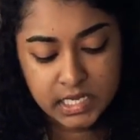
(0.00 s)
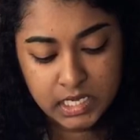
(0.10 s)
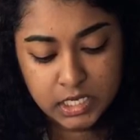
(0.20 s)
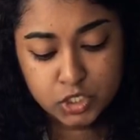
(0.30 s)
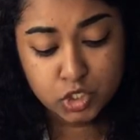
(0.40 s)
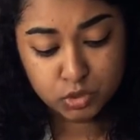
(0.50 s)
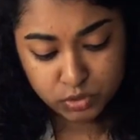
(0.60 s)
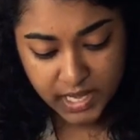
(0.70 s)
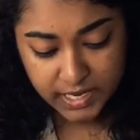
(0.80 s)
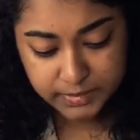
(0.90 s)
So do
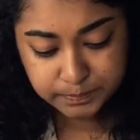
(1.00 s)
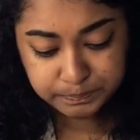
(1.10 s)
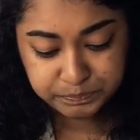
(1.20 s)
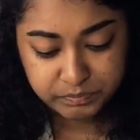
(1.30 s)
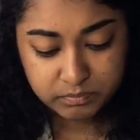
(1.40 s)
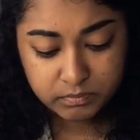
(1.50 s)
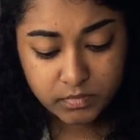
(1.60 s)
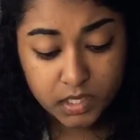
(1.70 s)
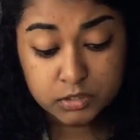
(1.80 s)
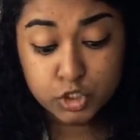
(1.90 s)
that.
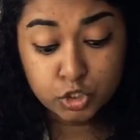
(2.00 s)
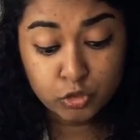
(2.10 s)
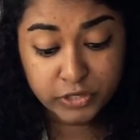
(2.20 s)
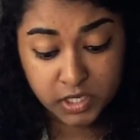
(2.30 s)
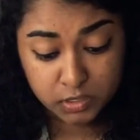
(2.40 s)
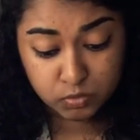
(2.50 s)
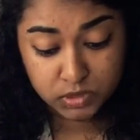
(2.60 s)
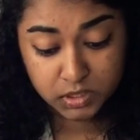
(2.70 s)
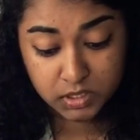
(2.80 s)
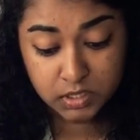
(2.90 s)
Show real
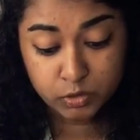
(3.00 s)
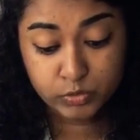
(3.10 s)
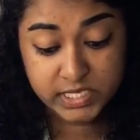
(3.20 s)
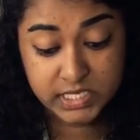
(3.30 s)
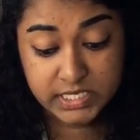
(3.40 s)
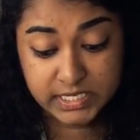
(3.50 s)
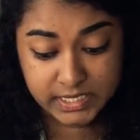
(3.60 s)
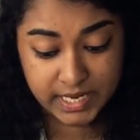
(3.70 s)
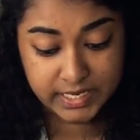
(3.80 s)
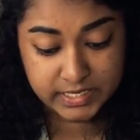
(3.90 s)
work versus
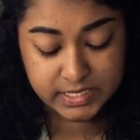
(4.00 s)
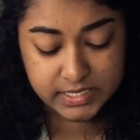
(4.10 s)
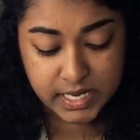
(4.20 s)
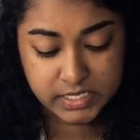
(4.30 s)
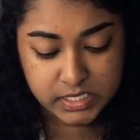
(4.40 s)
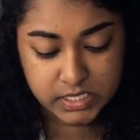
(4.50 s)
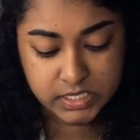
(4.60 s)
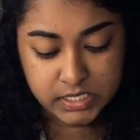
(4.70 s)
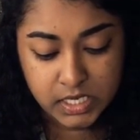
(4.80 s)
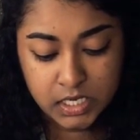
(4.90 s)
design exercises.
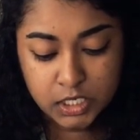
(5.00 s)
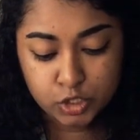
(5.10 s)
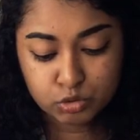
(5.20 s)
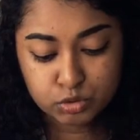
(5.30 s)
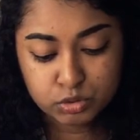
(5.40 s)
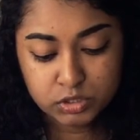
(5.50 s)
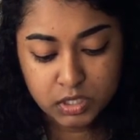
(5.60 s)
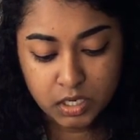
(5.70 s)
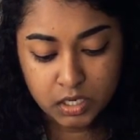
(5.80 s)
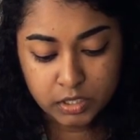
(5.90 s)
Don't
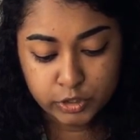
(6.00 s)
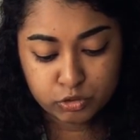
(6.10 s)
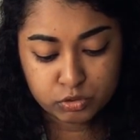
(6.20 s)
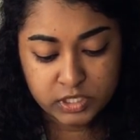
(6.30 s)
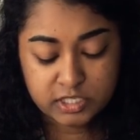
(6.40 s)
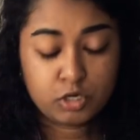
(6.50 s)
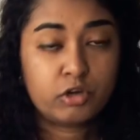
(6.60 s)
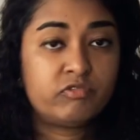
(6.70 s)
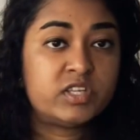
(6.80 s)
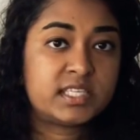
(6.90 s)
there's a lot of
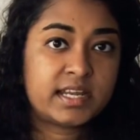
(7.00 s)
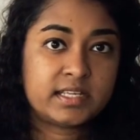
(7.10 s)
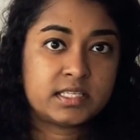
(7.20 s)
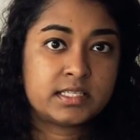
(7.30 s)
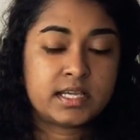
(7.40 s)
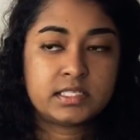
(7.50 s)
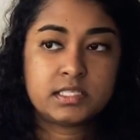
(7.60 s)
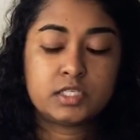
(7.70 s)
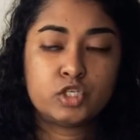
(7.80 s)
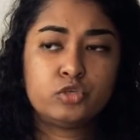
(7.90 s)
design exercises that you do.